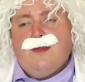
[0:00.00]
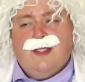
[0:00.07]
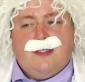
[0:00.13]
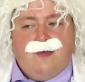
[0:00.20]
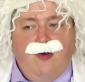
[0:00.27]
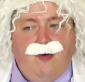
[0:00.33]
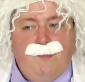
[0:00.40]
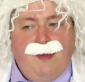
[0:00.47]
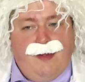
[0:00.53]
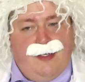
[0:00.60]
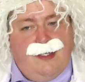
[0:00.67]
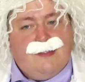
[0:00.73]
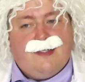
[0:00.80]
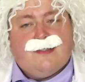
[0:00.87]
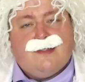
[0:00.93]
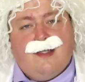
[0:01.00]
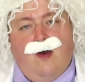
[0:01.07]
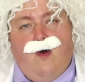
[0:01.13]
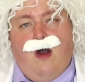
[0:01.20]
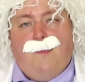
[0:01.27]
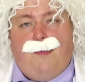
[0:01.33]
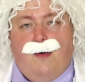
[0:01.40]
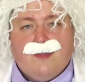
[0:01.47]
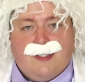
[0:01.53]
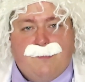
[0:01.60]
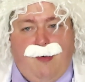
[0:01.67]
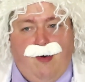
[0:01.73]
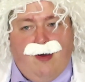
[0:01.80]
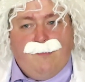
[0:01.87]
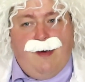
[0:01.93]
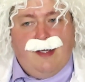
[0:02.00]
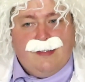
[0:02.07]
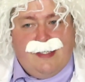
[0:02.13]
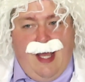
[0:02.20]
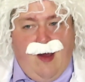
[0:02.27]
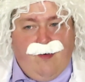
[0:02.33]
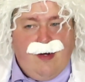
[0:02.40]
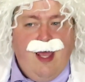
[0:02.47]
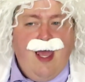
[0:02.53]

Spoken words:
2 abilities that slow opposing Pokemon down,